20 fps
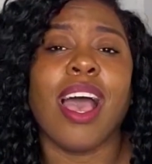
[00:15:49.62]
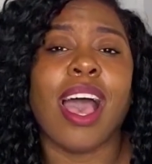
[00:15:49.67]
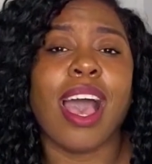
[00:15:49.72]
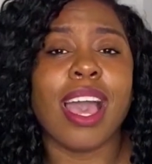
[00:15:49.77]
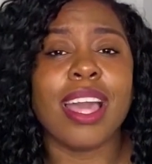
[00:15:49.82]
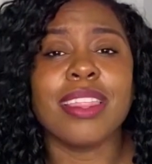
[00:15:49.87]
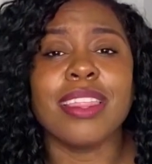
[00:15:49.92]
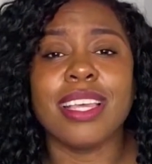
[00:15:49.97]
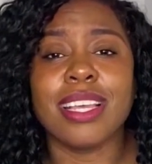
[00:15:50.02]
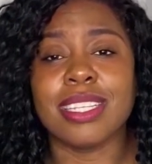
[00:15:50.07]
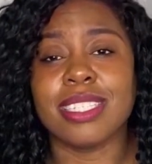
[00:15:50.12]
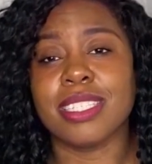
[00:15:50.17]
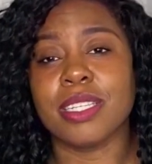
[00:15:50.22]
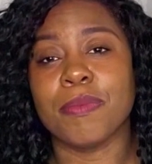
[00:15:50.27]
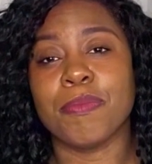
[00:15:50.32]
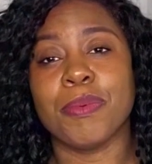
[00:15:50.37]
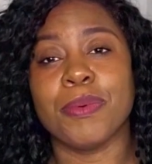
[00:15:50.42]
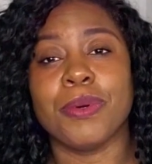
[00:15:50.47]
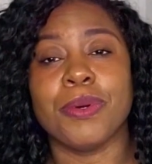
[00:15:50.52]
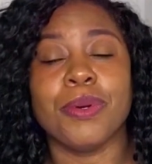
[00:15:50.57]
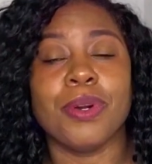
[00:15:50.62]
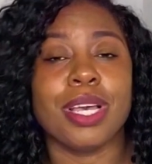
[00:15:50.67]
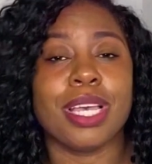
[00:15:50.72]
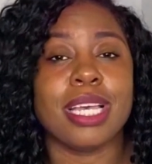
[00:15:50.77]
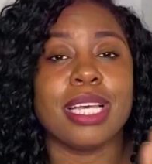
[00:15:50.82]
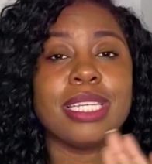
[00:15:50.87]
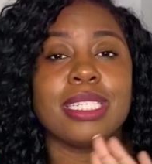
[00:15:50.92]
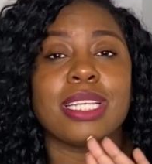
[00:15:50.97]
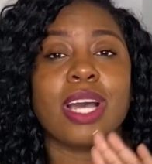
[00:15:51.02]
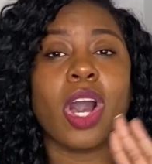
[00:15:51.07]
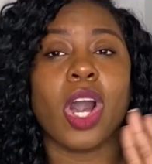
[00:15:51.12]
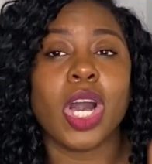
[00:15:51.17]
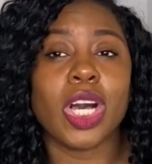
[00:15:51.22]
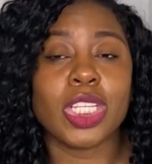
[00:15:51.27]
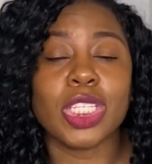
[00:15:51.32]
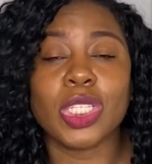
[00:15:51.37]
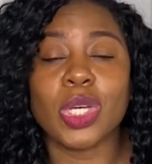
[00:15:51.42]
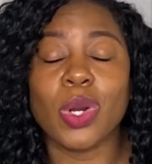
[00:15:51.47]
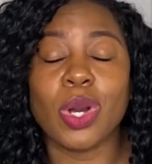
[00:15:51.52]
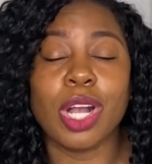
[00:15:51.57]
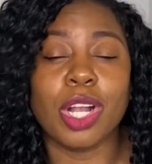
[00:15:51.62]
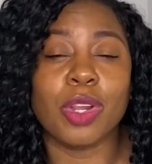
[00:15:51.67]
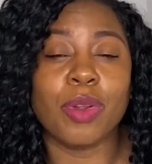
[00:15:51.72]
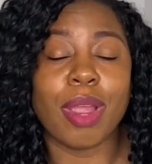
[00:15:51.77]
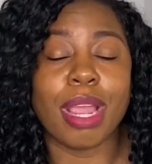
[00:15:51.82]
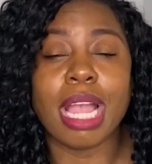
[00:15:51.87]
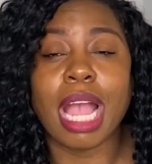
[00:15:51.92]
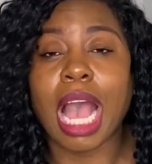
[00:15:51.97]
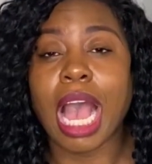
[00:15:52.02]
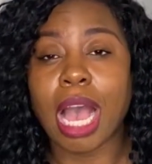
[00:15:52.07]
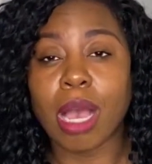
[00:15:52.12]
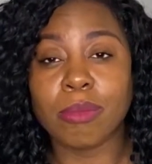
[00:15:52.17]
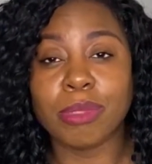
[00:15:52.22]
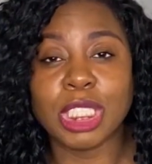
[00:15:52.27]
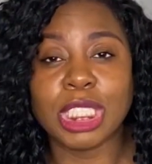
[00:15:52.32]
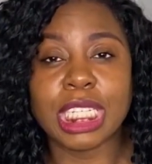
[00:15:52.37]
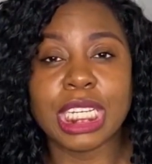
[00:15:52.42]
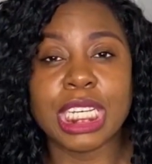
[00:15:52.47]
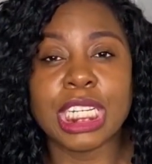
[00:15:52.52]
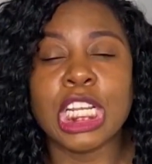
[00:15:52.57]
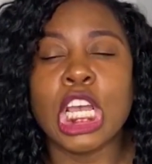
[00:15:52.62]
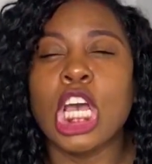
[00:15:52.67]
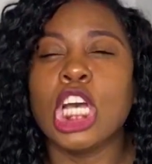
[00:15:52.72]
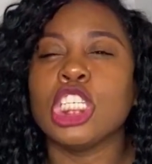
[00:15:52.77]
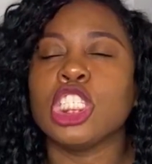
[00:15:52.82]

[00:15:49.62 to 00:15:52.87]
I think Simple is also a great option.